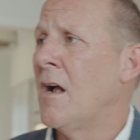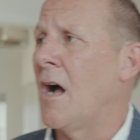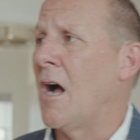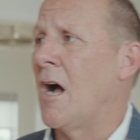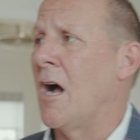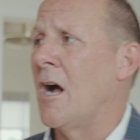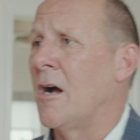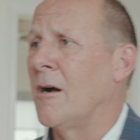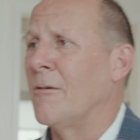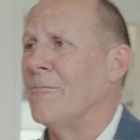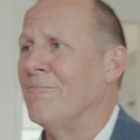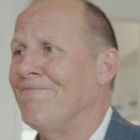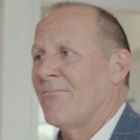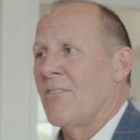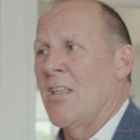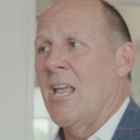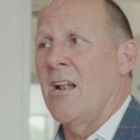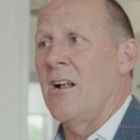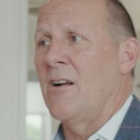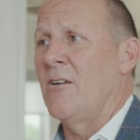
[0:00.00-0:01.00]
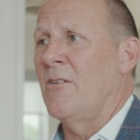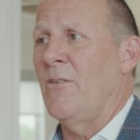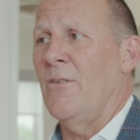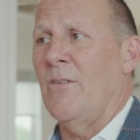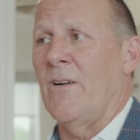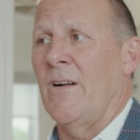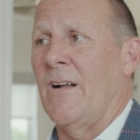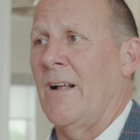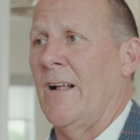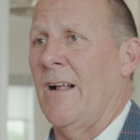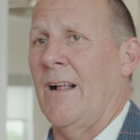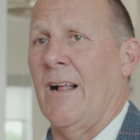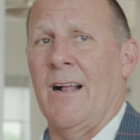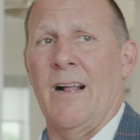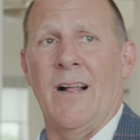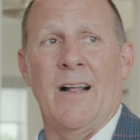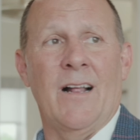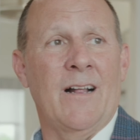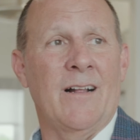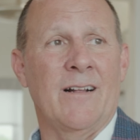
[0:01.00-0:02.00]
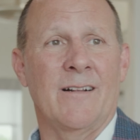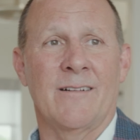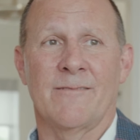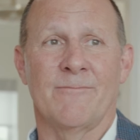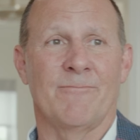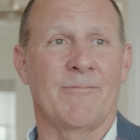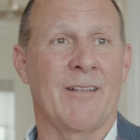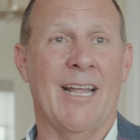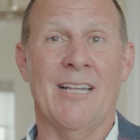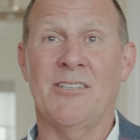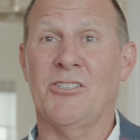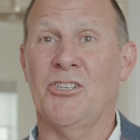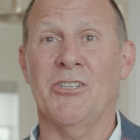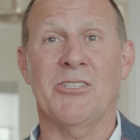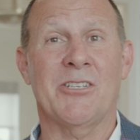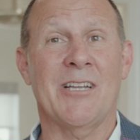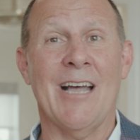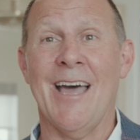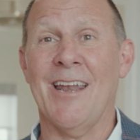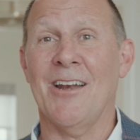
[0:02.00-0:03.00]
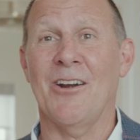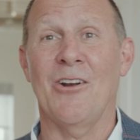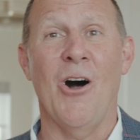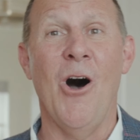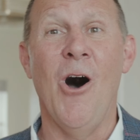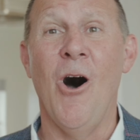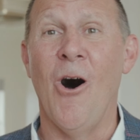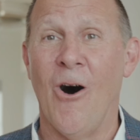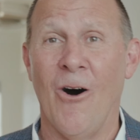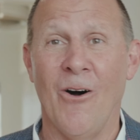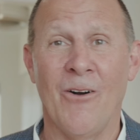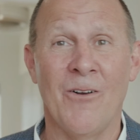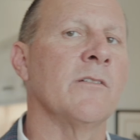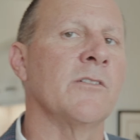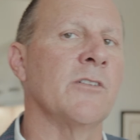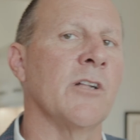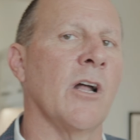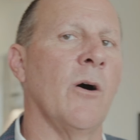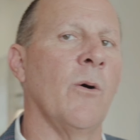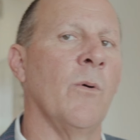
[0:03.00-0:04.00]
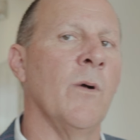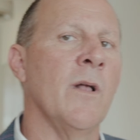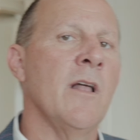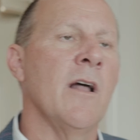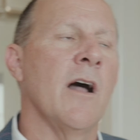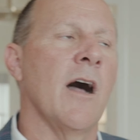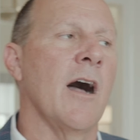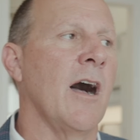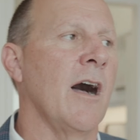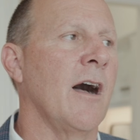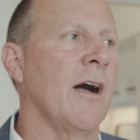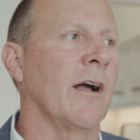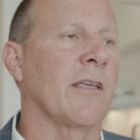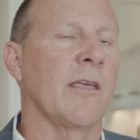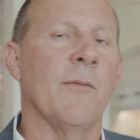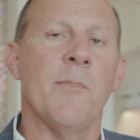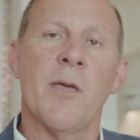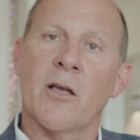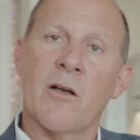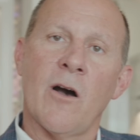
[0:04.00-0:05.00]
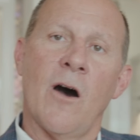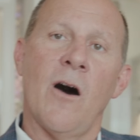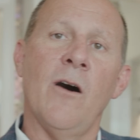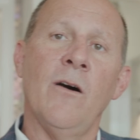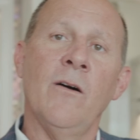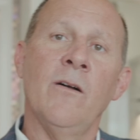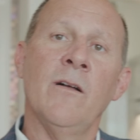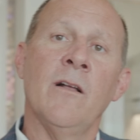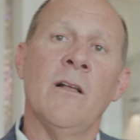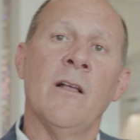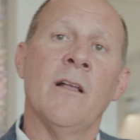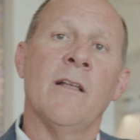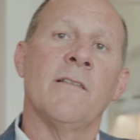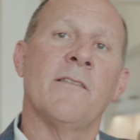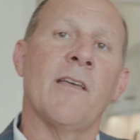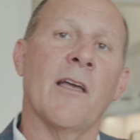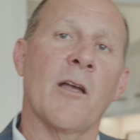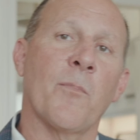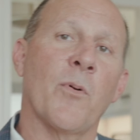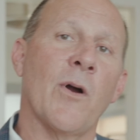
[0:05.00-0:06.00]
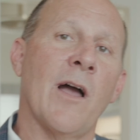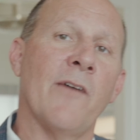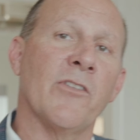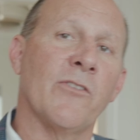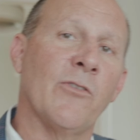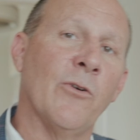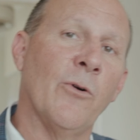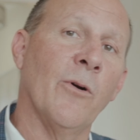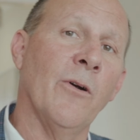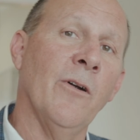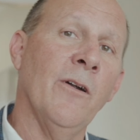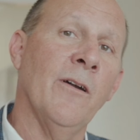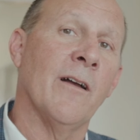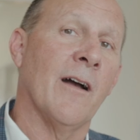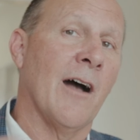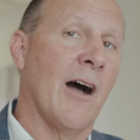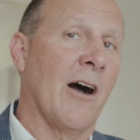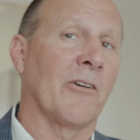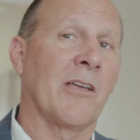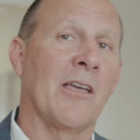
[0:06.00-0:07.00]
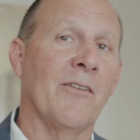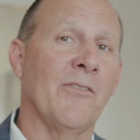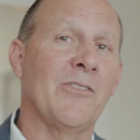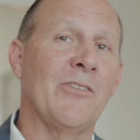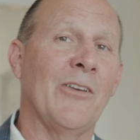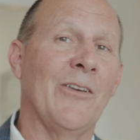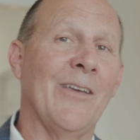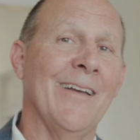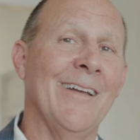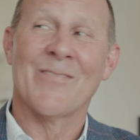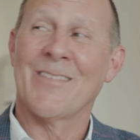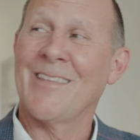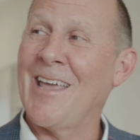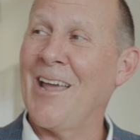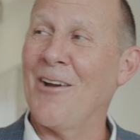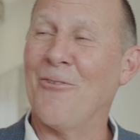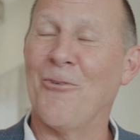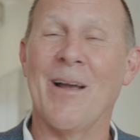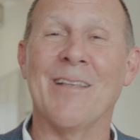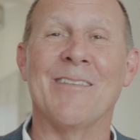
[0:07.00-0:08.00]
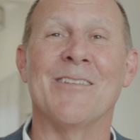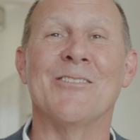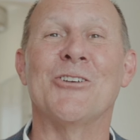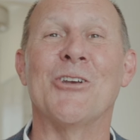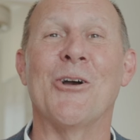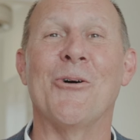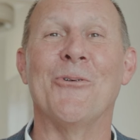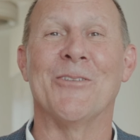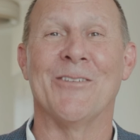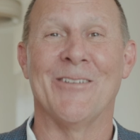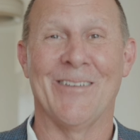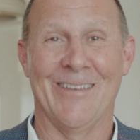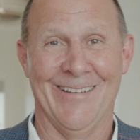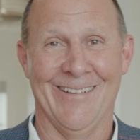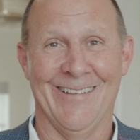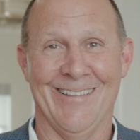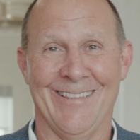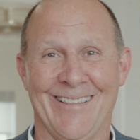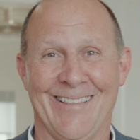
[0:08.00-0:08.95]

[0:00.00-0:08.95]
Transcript: Um, you know, uh, it just got it all. So uh, give me a call, take a private tour. I'll give it to you. Can't wait to show it to you.